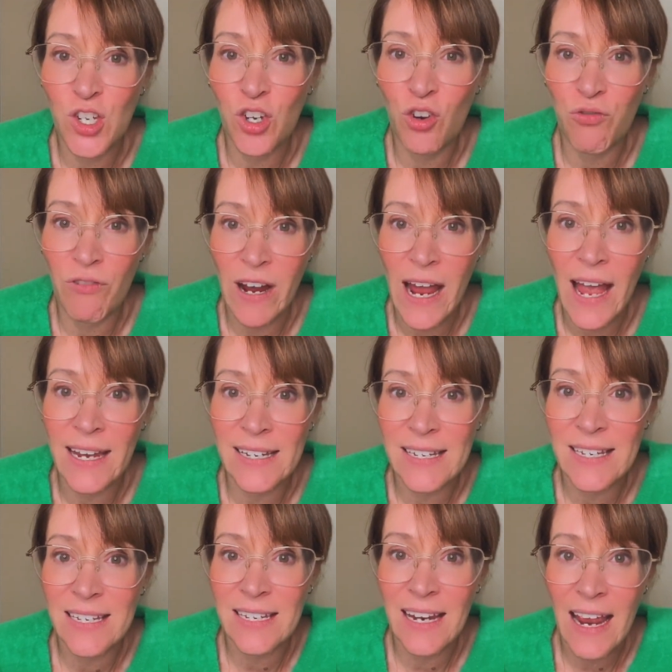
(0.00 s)
to
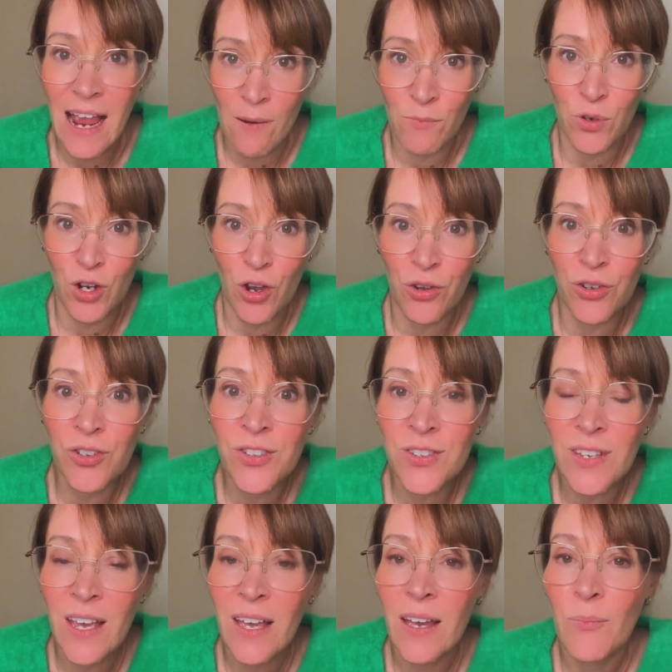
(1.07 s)
create
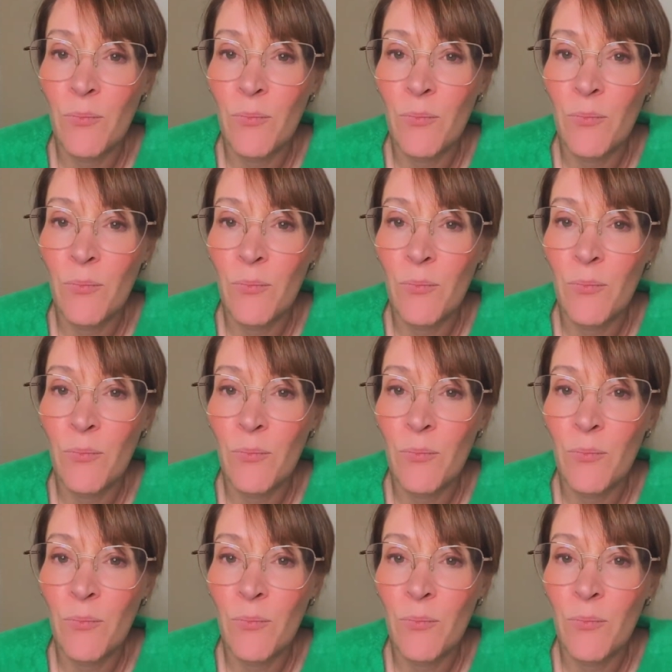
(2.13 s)
embryos,